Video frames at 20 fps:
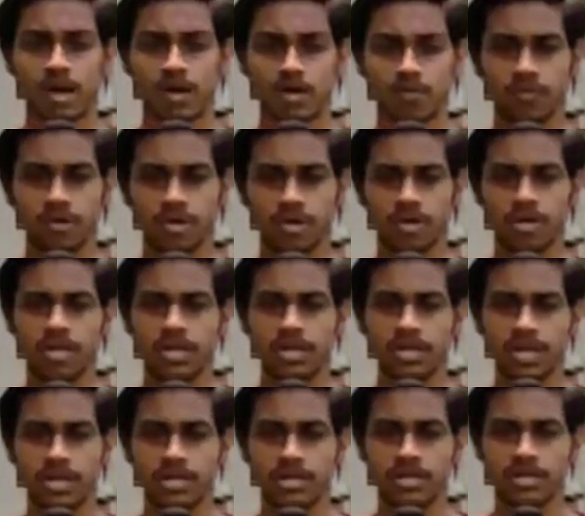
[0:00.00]
Overall,
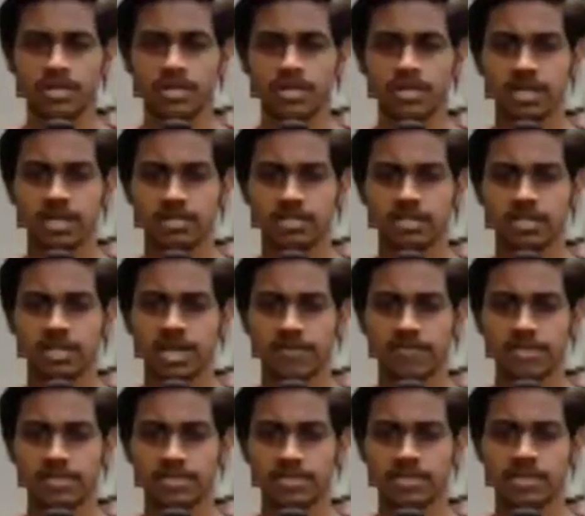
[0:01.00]
Indian cultural
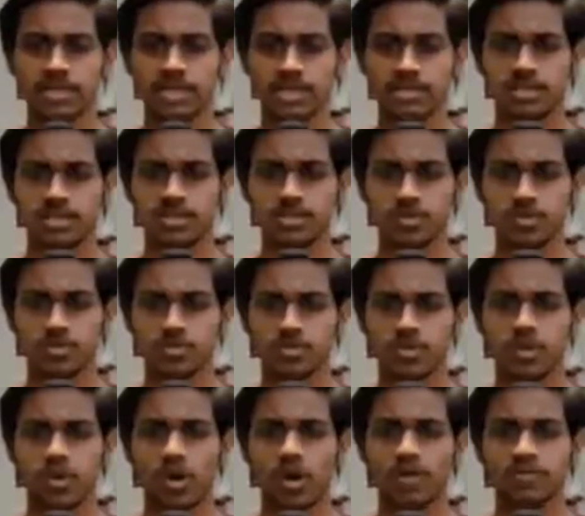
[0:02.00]
diversity is a source
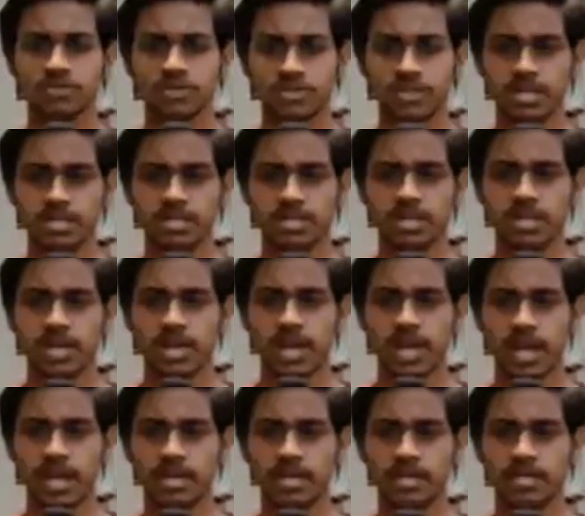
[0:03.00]
of strength
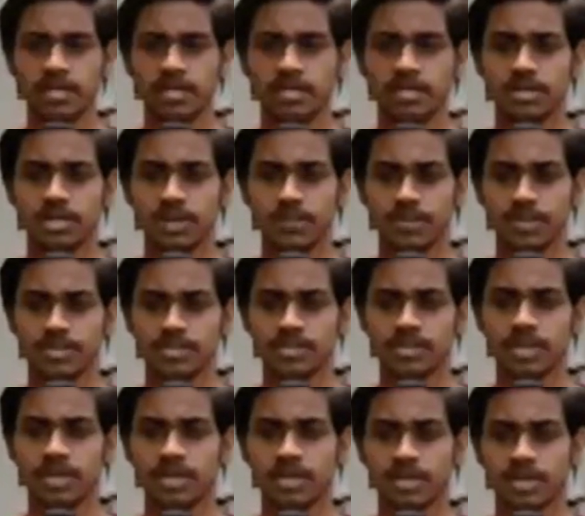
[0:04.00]
and
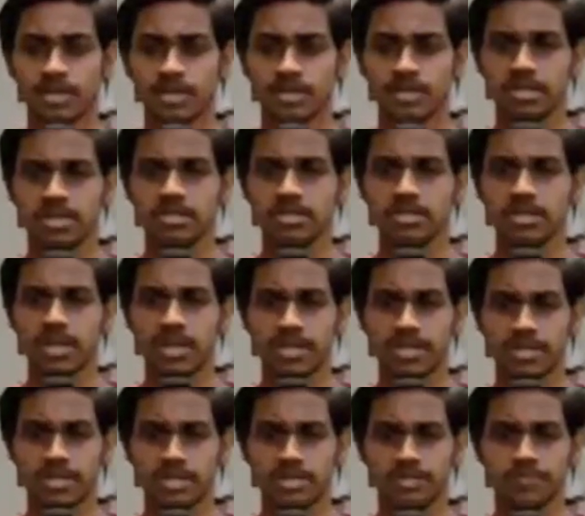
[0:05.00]
represent the country's
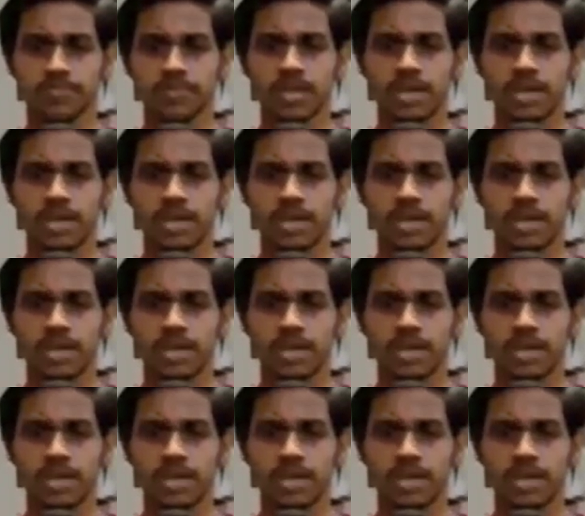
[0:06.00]
heritage.